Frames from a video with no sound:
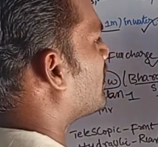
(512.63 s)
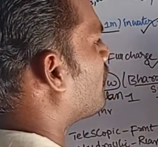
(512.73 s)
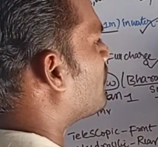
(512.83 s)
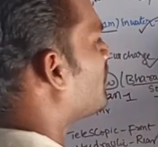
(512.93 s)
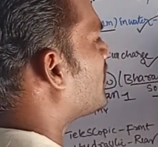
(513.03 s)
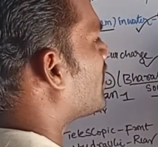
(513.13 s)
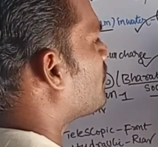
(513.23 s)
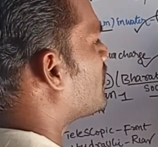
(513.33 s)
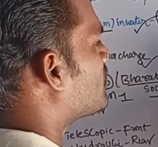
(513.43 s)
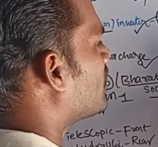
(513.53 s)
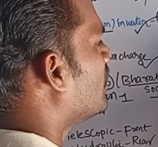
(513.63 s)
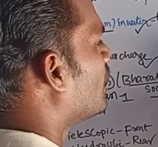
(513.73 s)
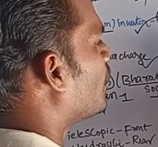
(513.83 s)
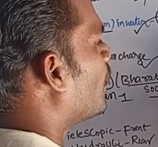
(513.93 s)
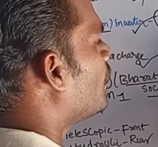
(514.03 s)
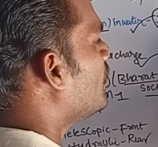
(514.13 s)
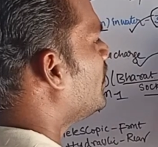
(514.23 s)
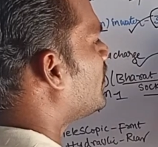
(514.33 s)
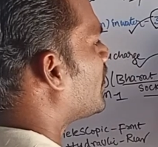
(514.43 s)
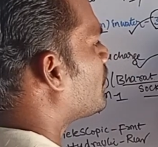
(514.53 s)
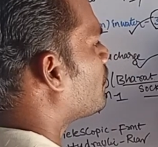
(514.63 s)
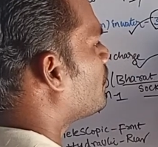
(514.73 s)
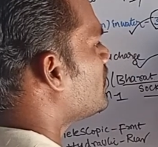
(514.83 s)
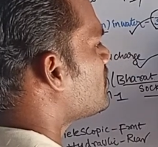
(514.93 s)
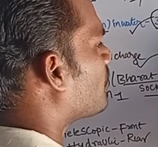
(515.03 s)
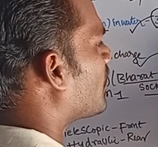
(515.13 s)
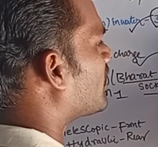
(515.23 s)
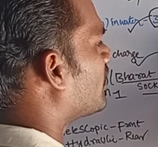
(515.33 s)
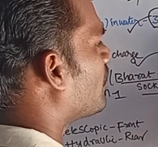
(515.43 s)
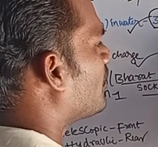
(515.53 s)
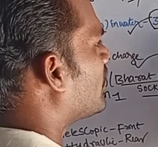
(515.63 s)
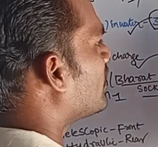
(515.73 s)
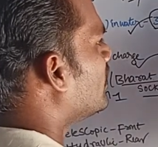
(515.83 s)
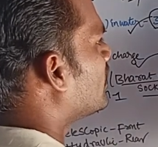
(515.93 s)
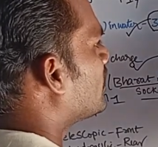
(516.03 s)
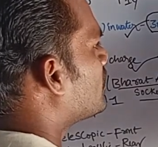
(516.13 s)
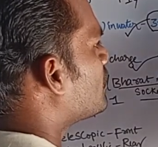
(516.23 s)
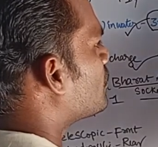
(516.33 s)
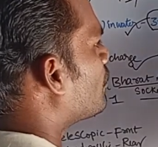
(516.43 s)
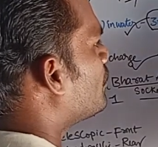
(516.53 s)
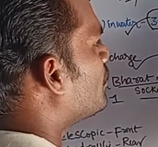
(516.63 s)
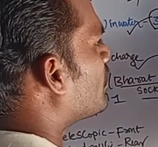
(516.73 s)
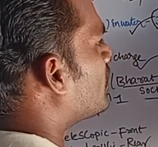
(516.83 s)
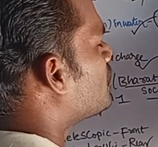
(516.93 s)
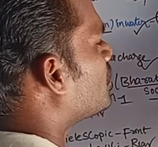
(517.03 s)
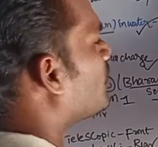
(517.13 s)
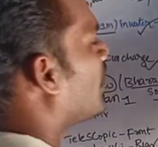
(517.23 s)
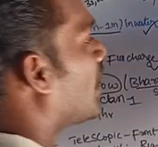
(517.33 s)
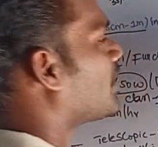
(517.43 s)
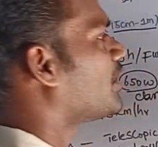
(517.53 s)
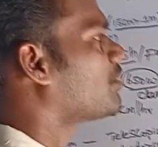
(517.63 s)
1 by 10 means only 10 rupees per kilometer. This is going to consume 100